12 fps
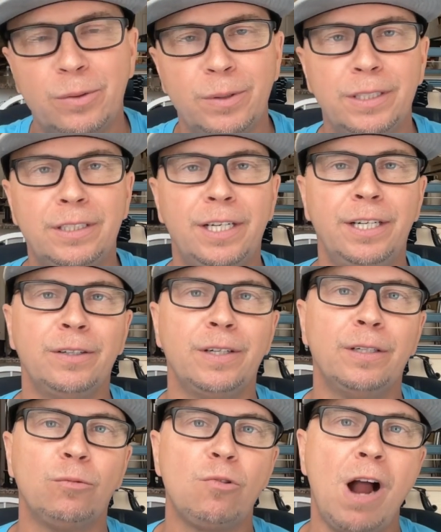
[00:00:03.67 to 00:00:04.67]
degrees here
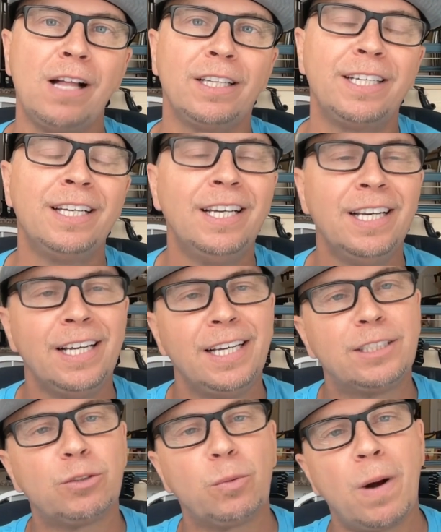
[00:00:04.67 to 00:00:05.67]
in Raleigh.
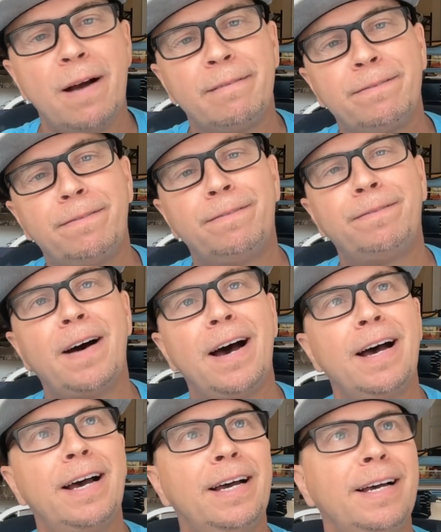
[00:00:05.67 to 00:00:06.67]
It's around
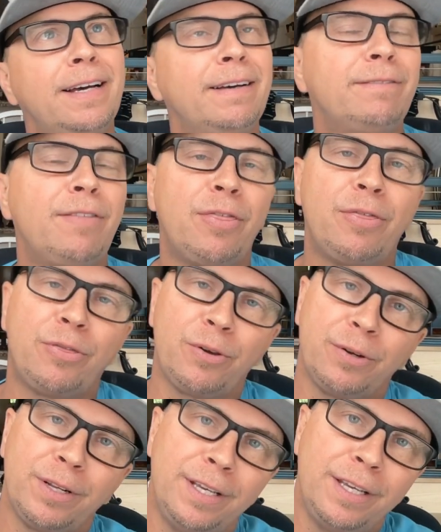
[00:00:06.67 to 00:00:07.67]
five
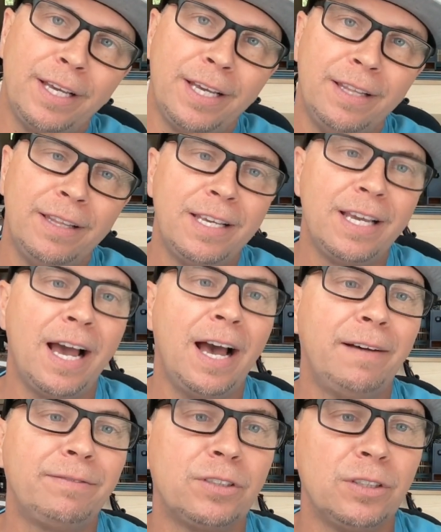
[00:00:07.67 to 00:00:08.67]
thirty in the
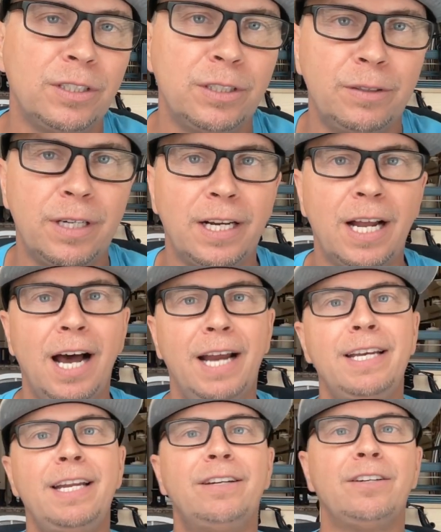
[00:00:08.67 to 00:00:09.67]
afternoon, and I
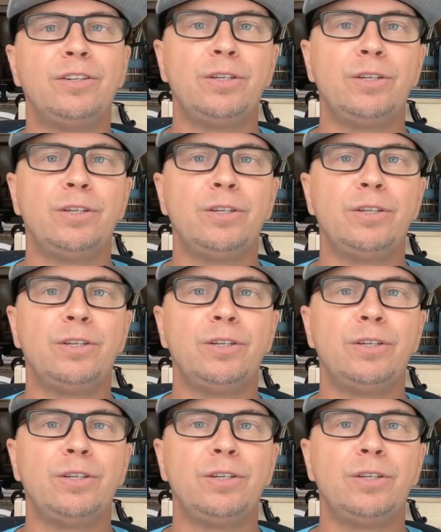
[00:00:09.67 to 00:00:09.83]
need to